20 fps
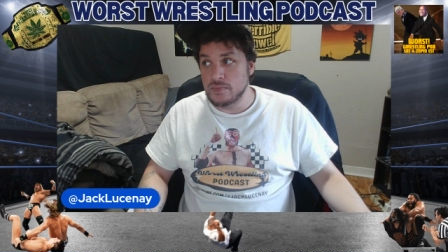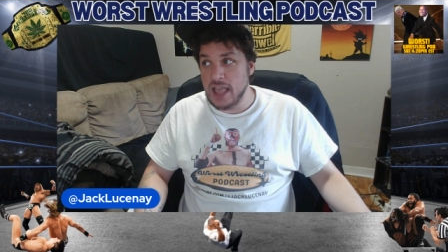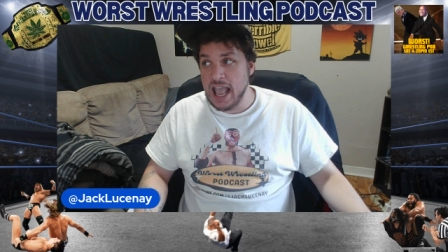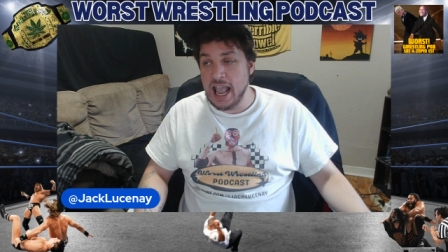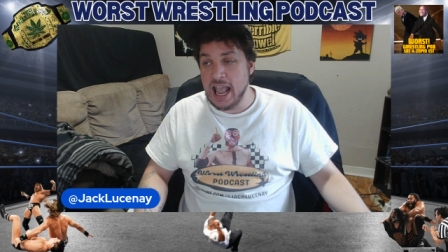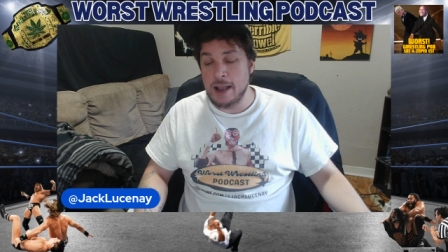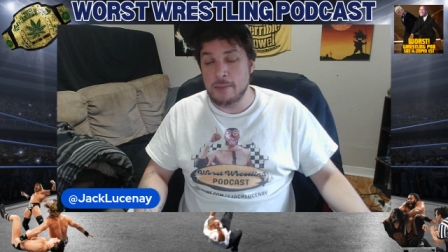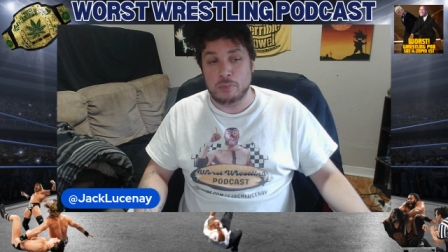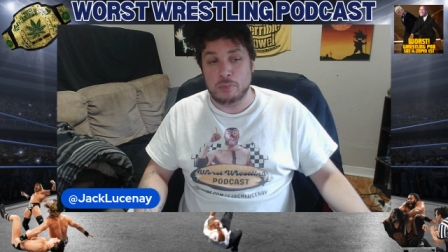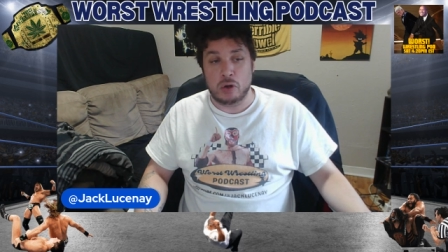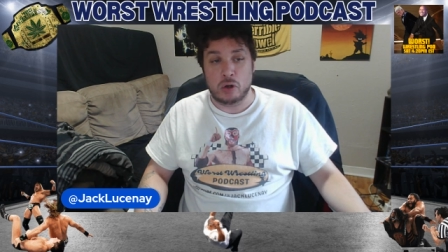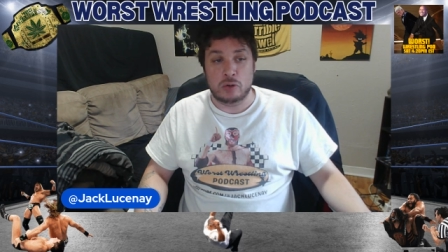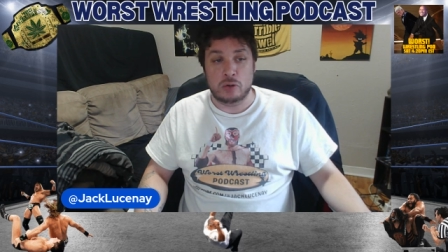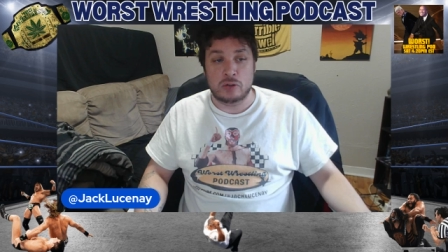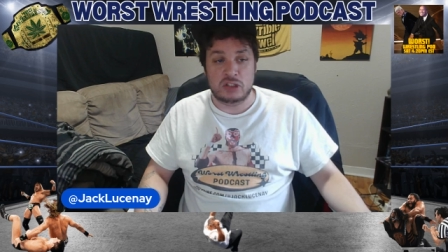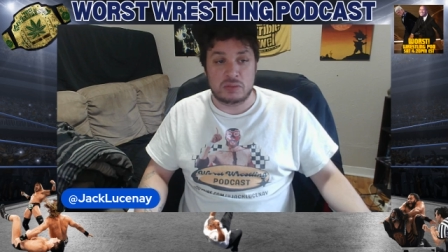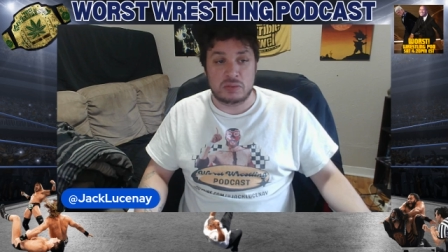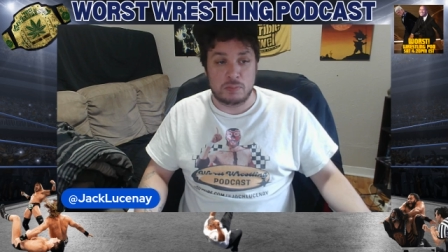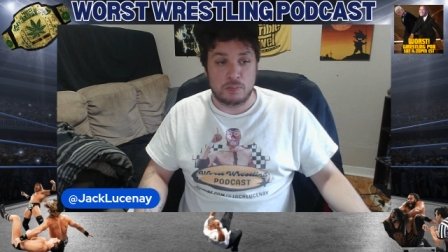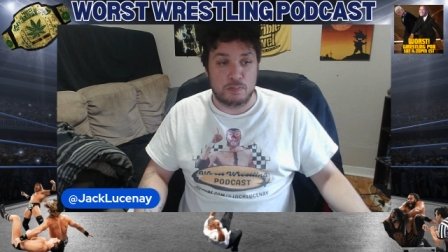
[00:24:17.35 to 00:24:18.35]

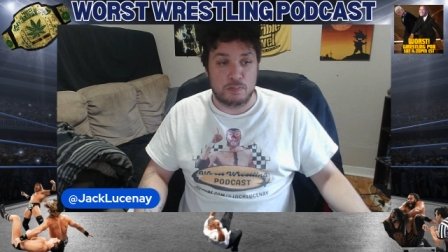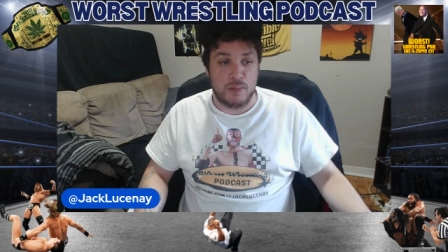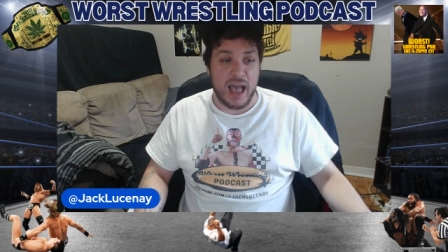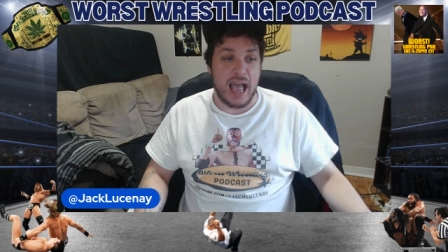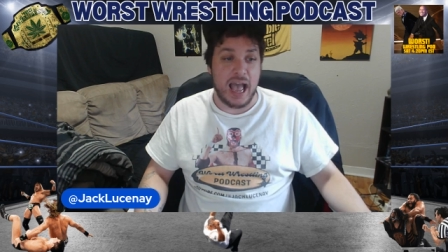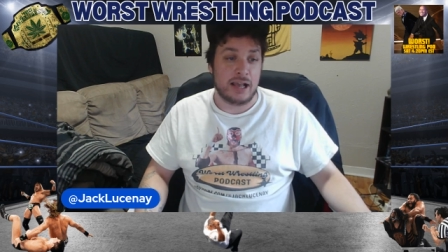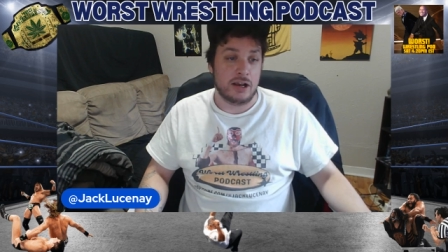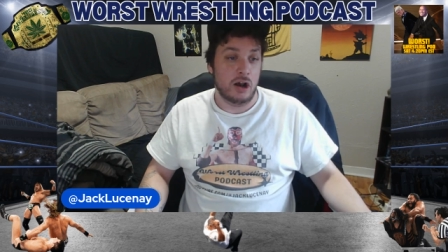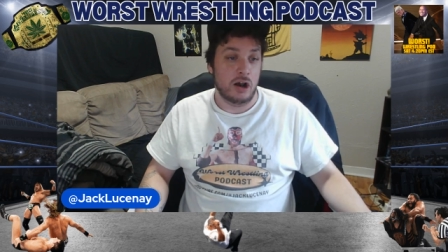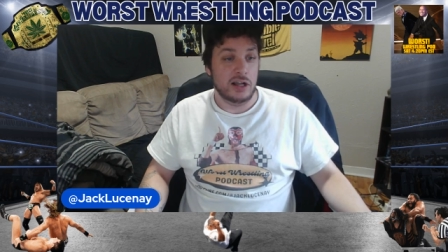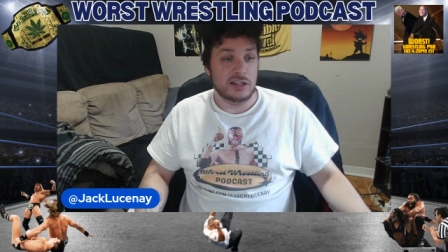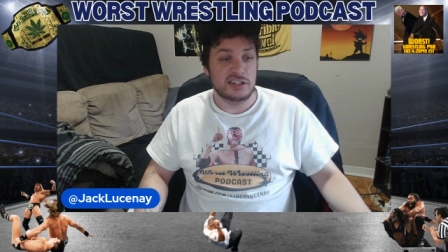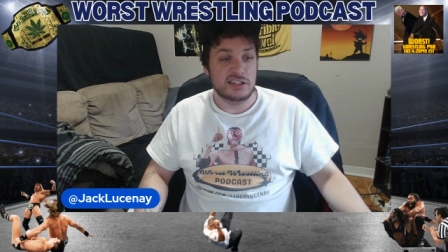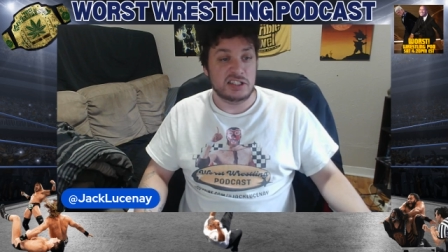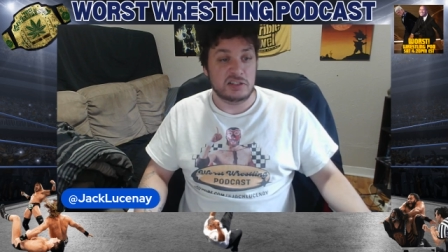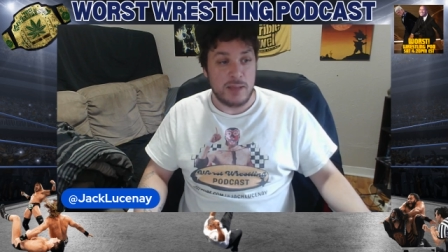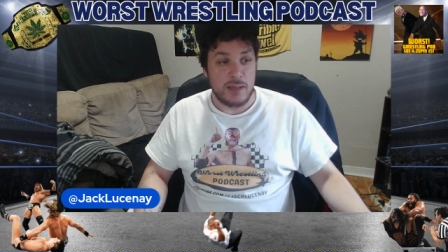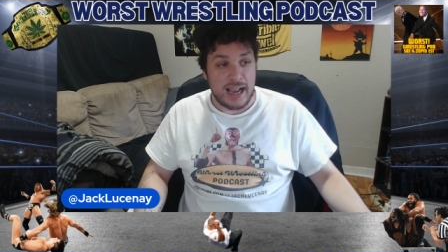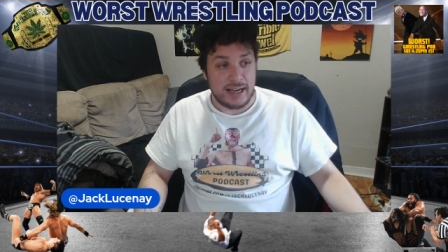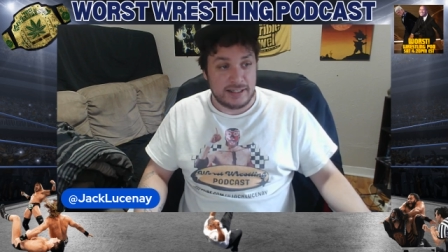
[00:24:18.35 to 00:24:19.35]
Ambrose back on
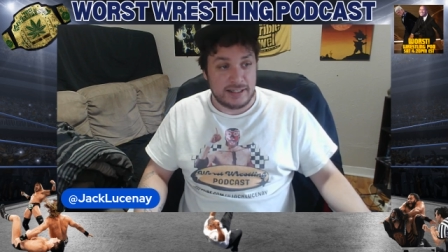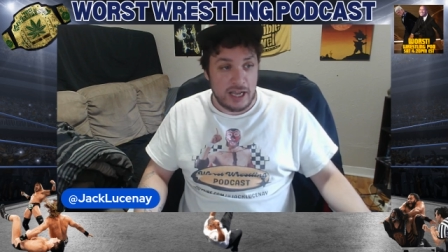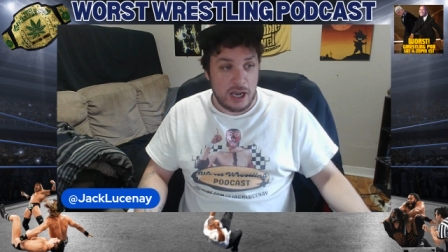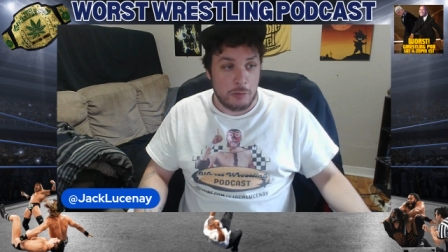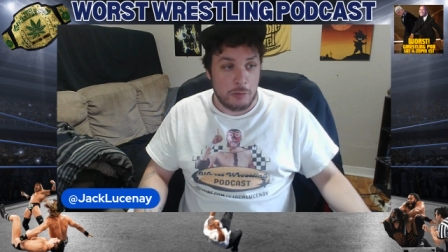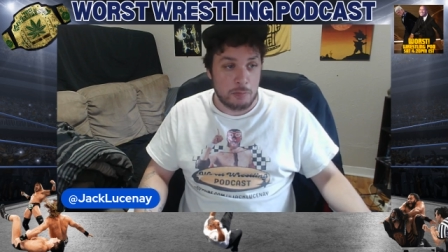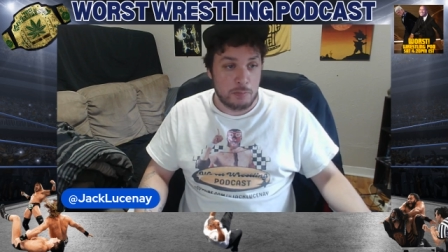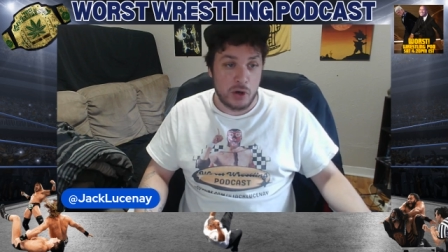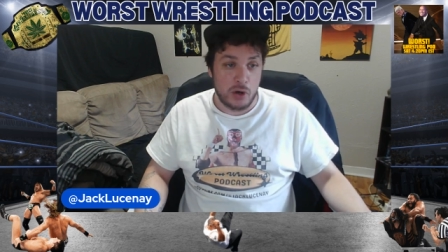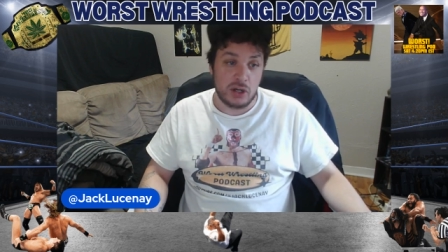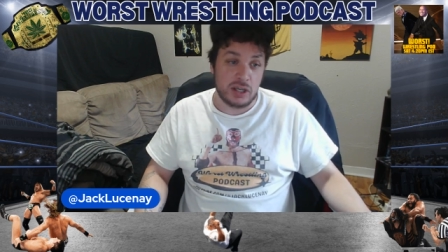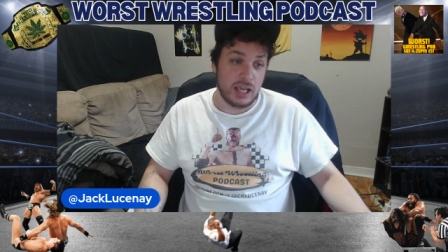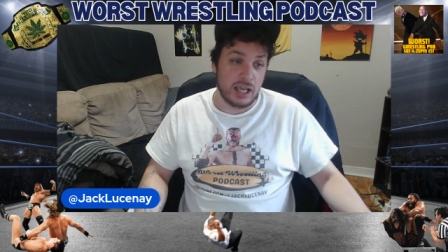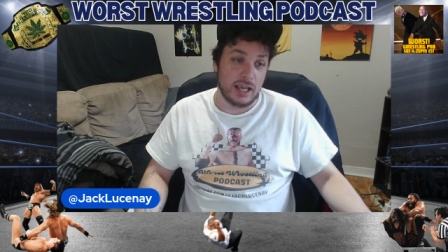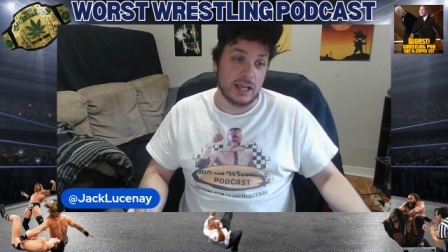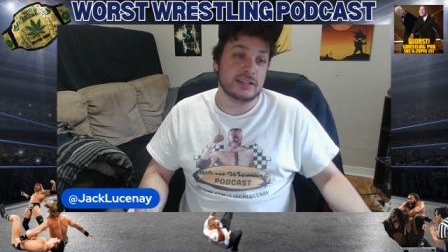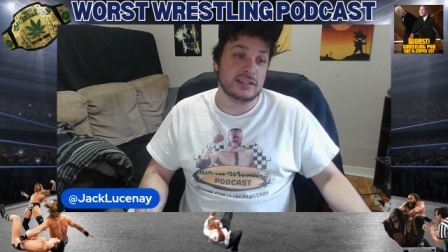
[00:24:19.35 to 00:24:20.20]
SmackDown booking,